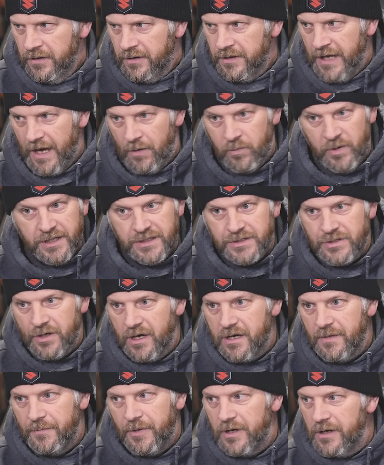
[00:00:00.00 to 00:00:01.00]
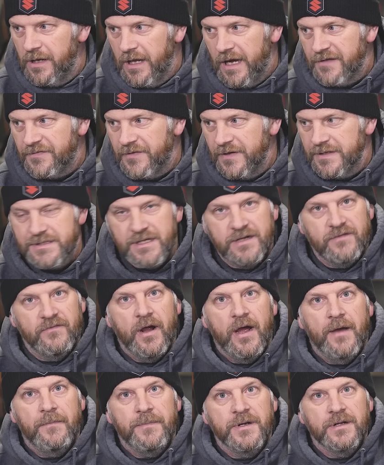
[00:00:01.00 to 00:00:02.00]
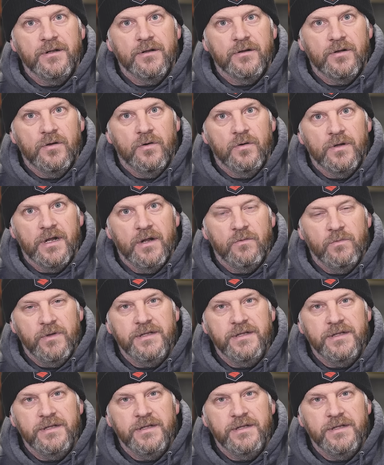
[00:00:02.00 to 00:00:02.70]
yeah, we can talk about a lot of things that are happening or going on.